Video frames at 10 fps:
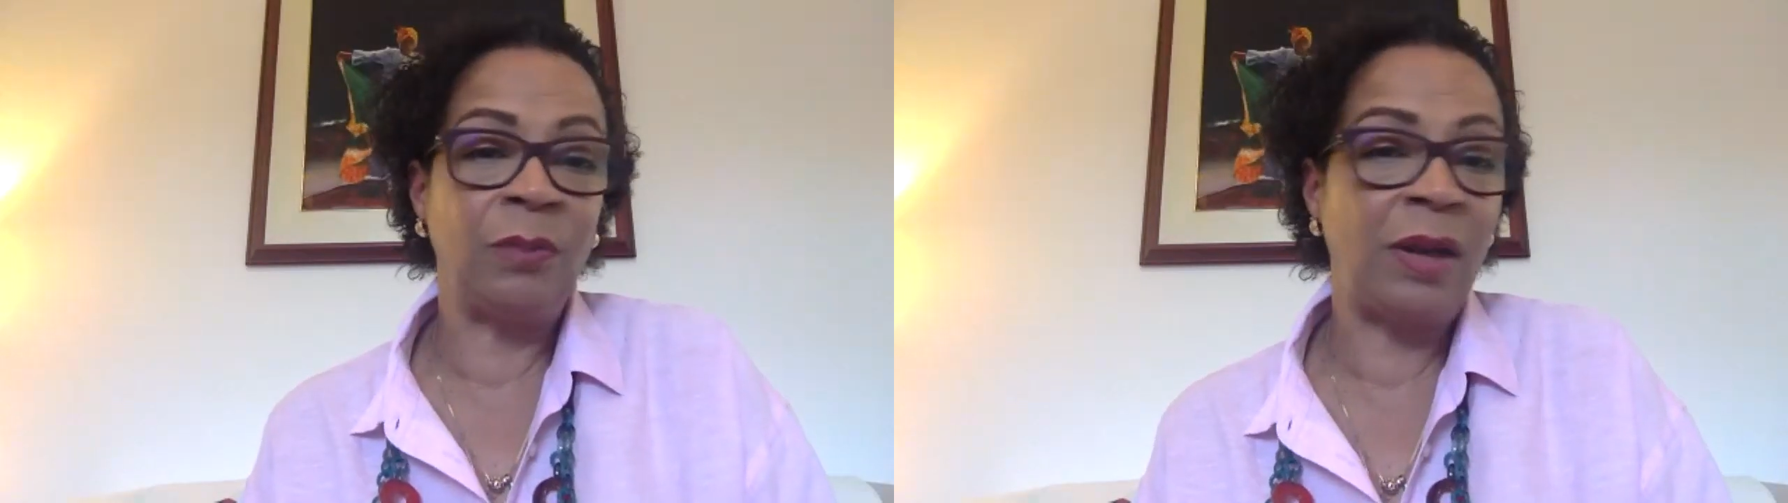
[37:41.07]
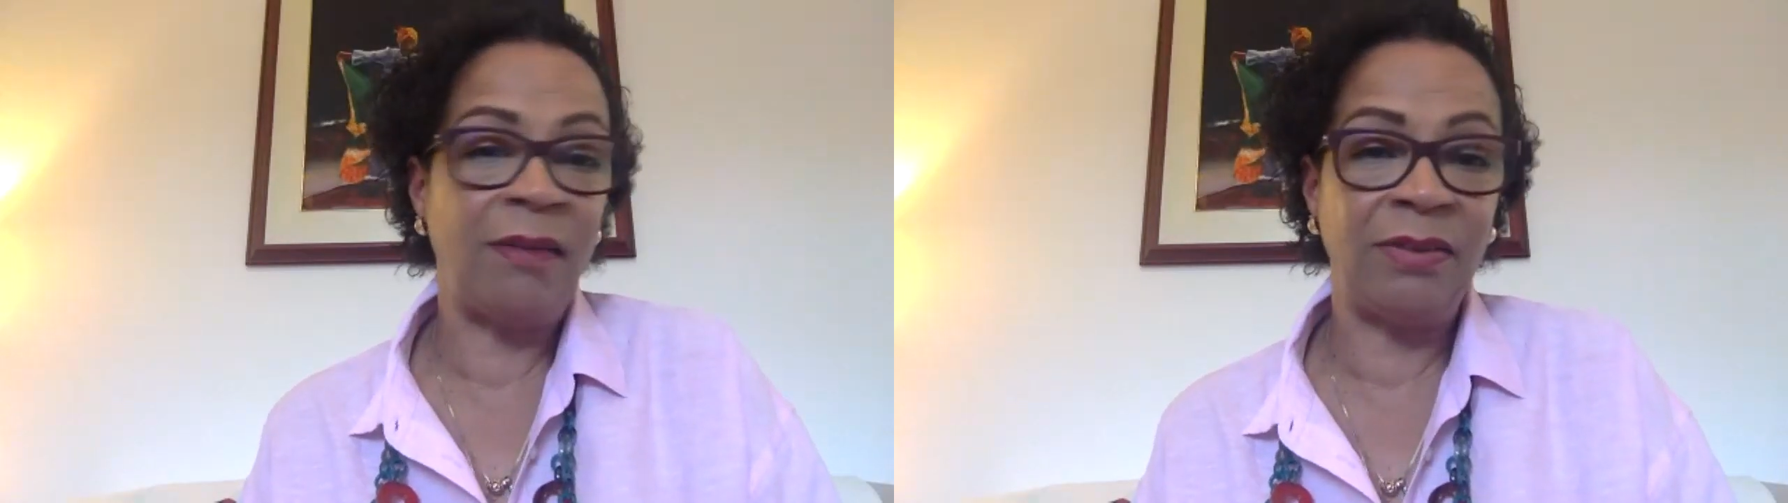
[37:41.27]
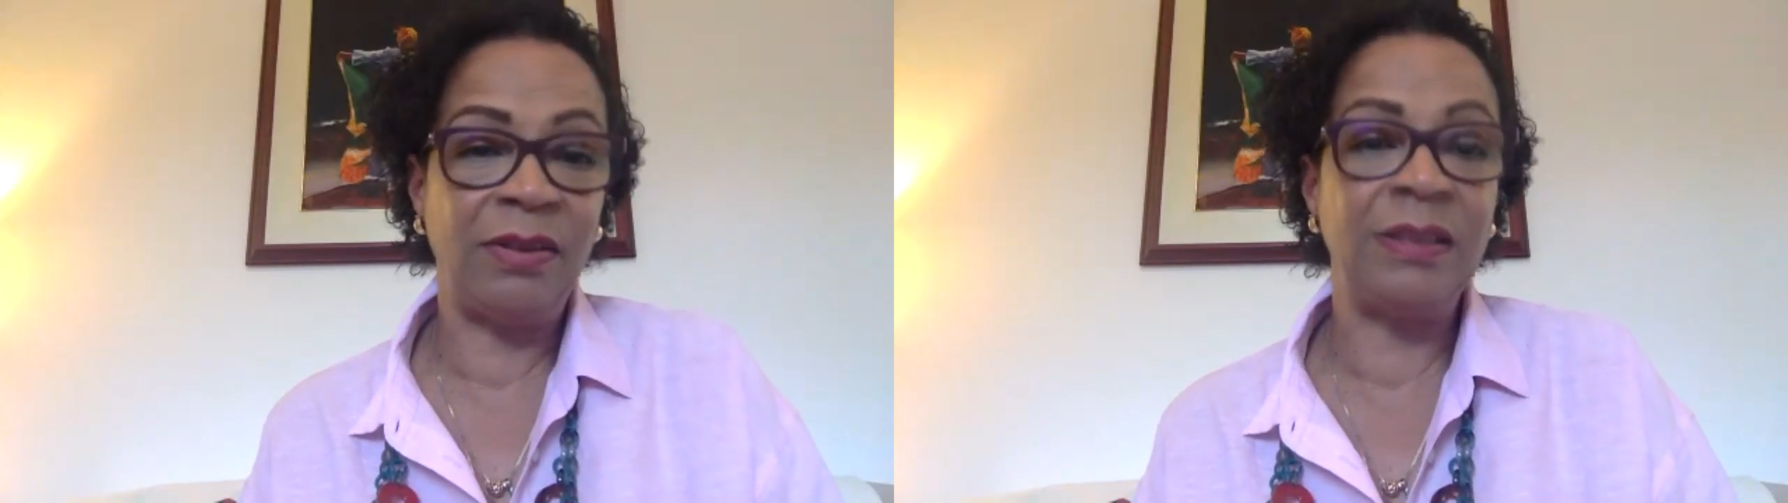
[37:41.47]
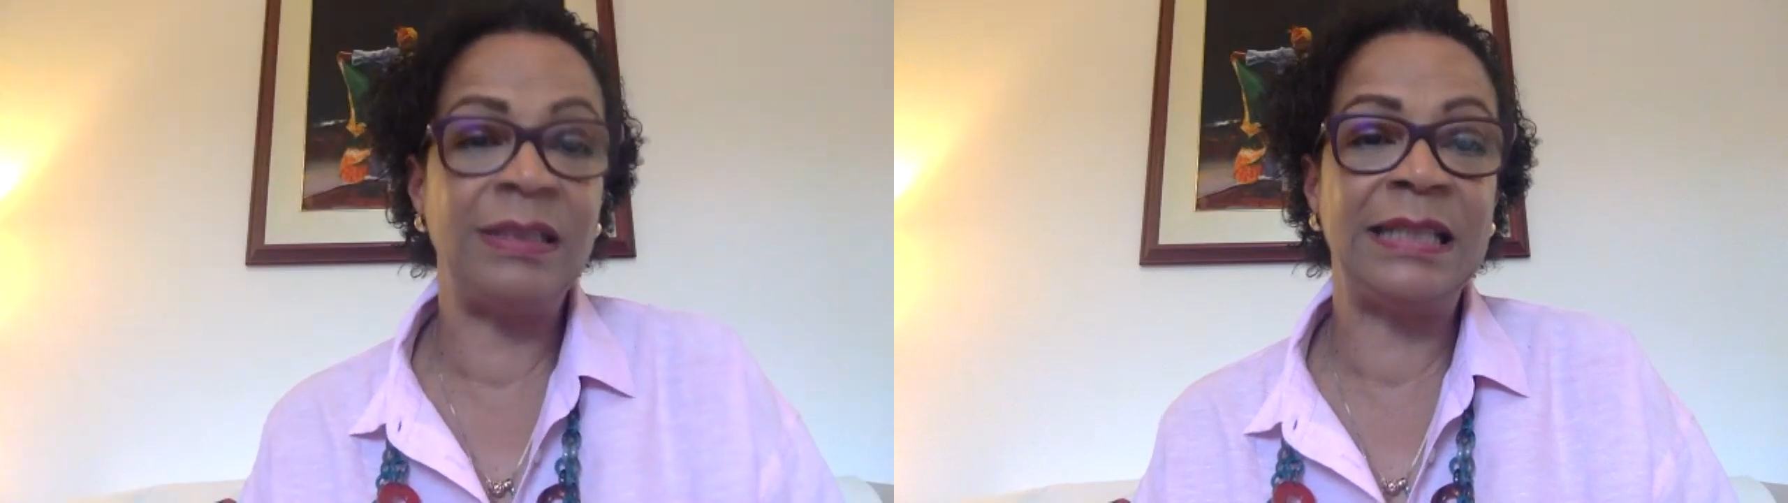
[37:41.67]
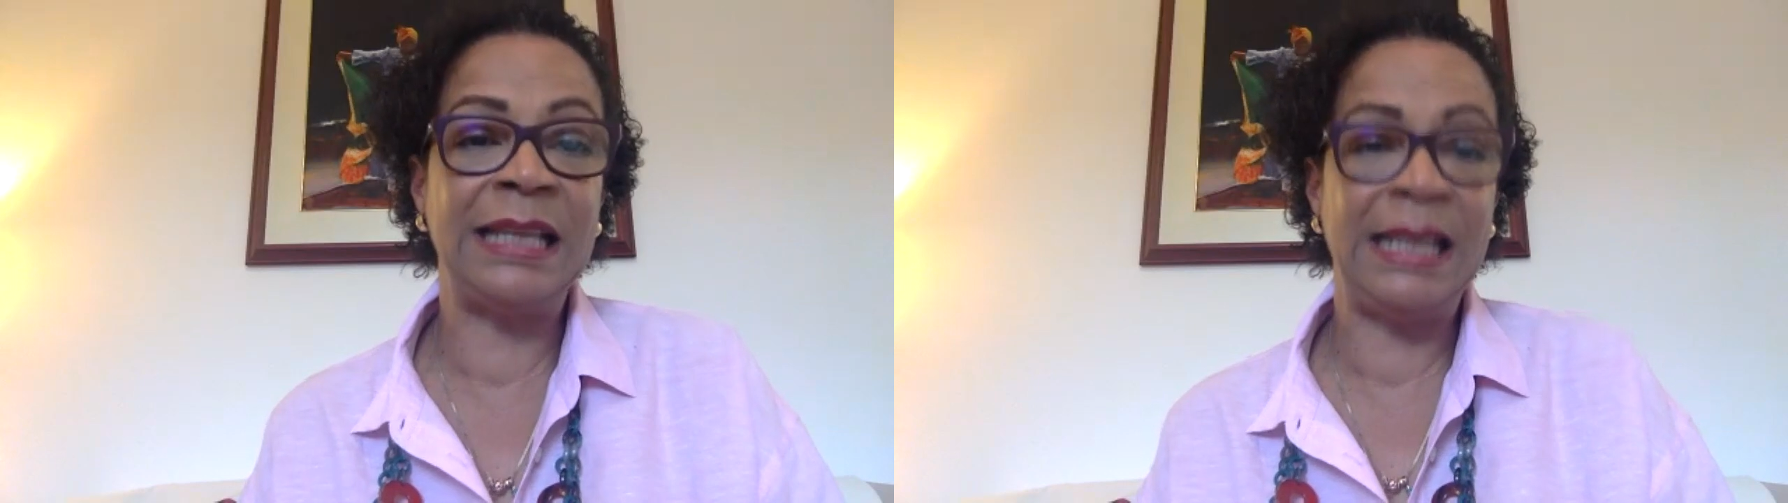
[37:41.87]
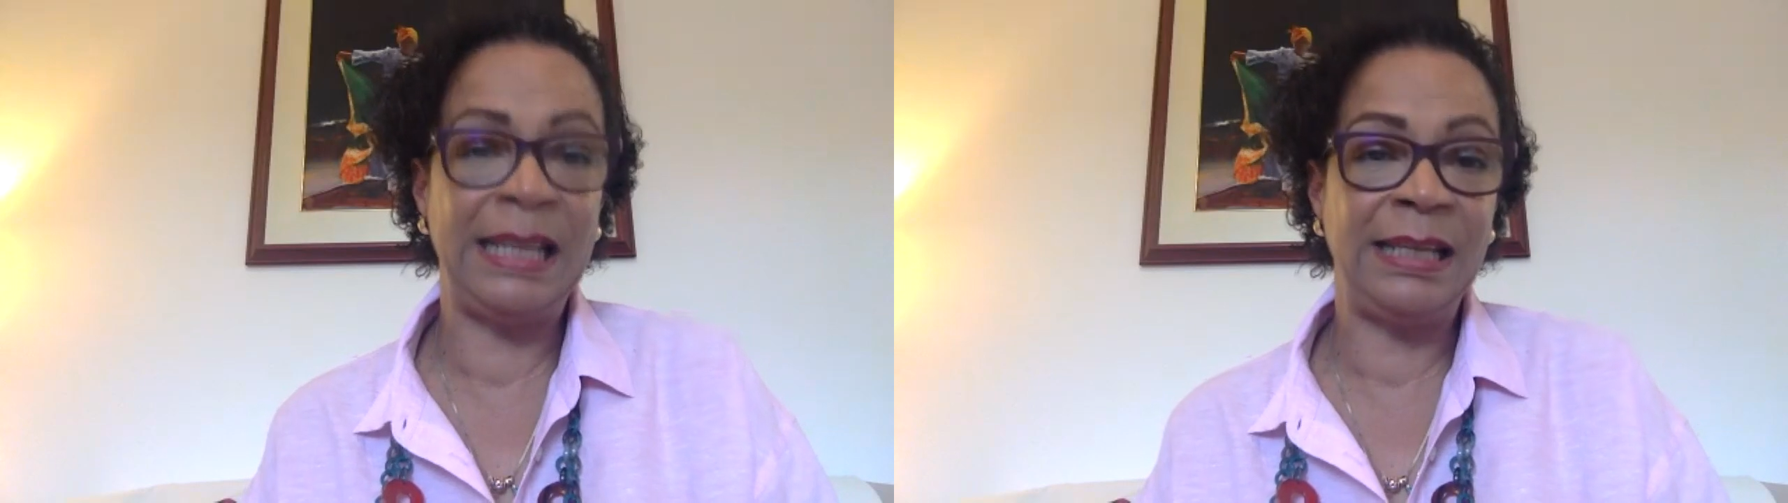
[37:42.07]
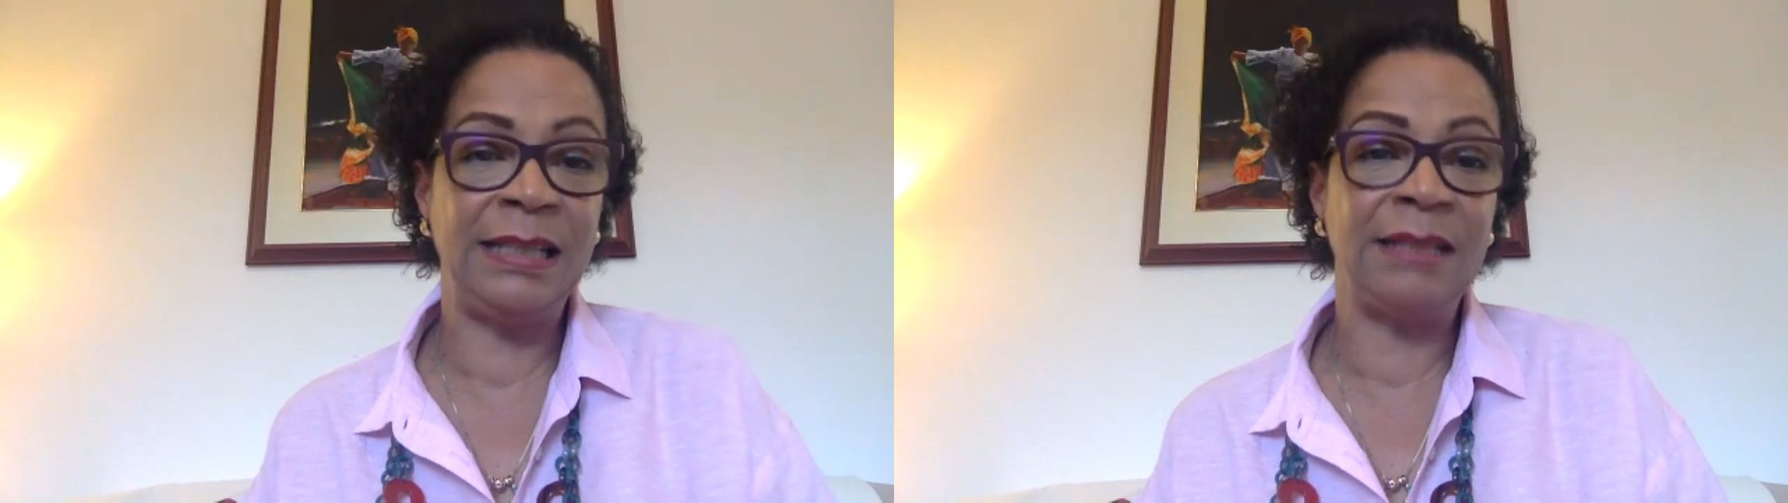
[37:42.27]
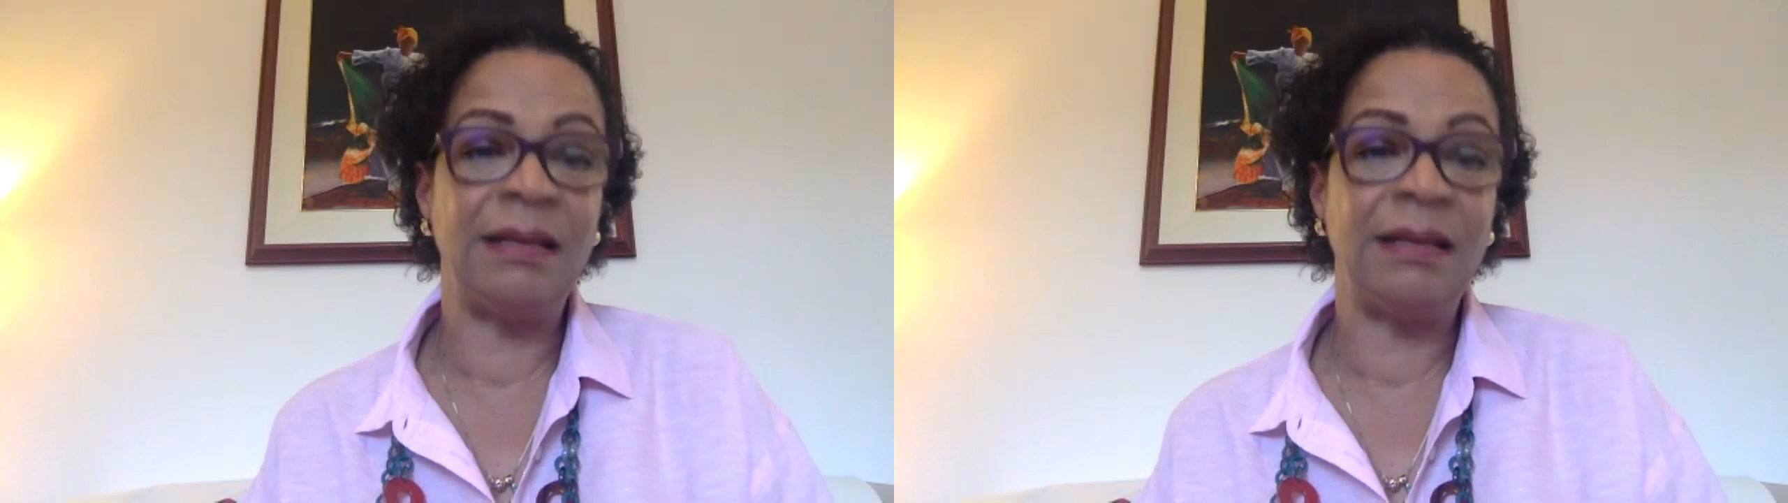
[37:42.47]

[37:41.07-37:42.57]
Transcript: whatever it is they need.